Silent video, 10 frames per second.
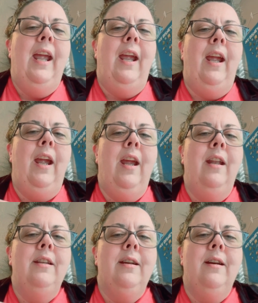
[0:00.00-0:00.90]

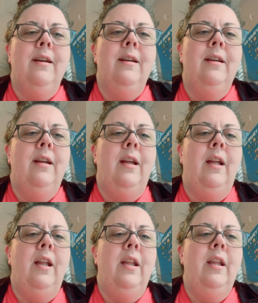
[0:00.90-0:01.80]
and
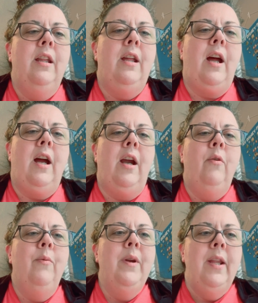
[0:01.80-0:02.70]
I
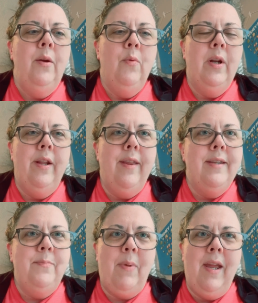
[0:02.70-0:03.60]
really wanted
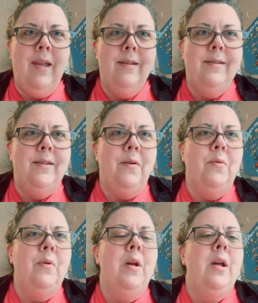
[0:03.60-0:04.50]
this pen.
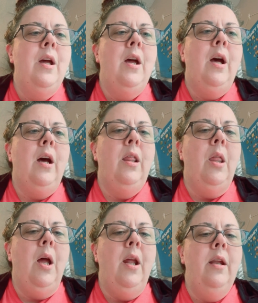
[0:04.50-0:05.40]
So a
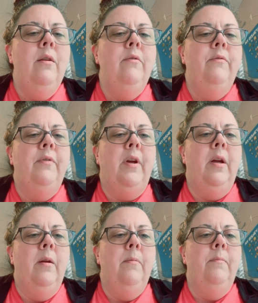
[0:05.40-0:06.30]
lot of
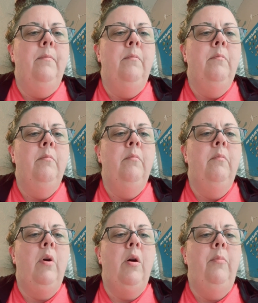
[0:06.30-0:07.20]

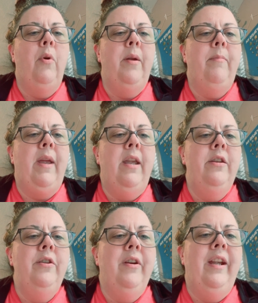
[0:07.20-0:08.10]
ballpoint
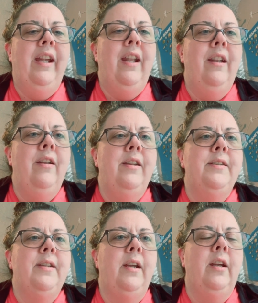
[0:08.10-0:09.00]
pens you can get in
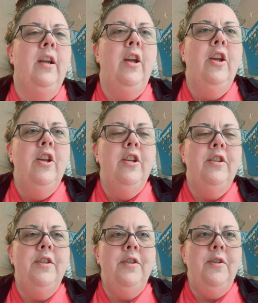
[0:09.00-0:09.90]
this like
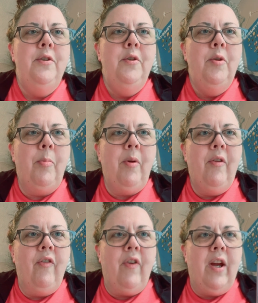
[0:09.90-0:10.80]

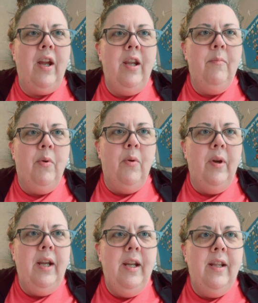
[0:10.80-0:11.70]
super fine
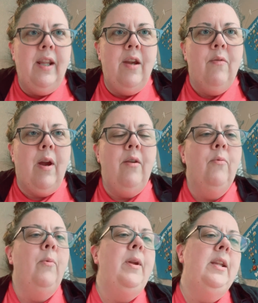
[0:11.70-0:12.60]
point, and they write
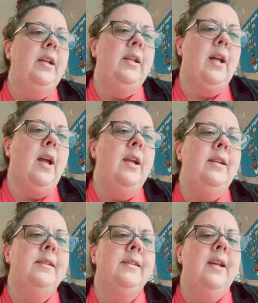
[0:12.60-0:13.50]
really
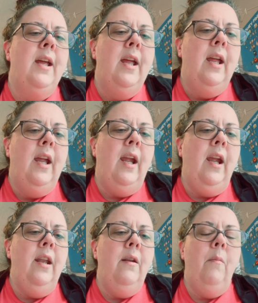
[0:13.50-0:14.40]
nice.
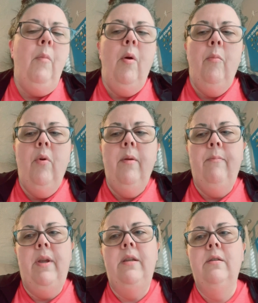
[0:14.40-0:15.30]
And ballpoint
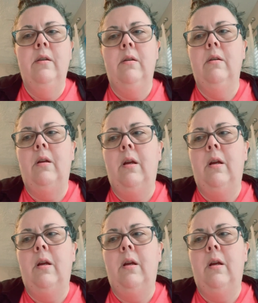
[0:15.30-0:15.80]
pens are